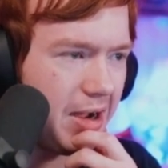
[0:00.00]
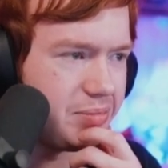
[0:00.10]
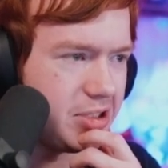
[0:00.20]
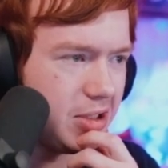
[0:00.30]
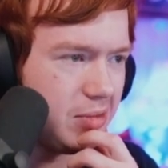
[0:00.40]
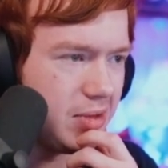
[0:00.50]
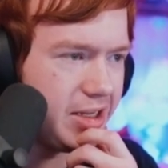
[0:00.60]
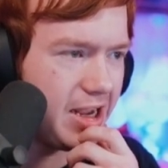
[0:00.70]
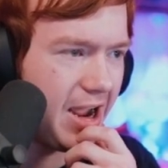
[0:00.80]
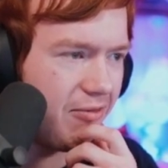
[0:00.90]

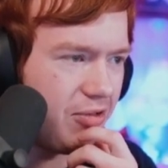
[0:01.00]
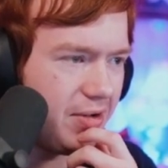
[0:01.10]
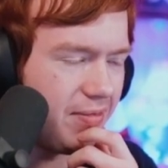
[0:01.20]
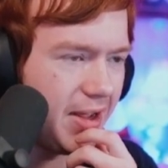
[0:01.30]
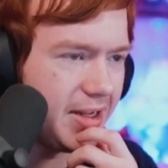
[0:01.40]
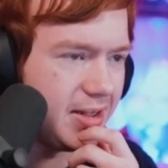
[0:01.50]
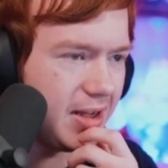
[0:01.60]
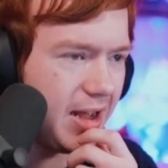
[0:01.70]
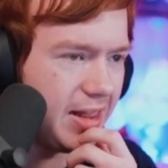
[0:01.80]
absolutely everything,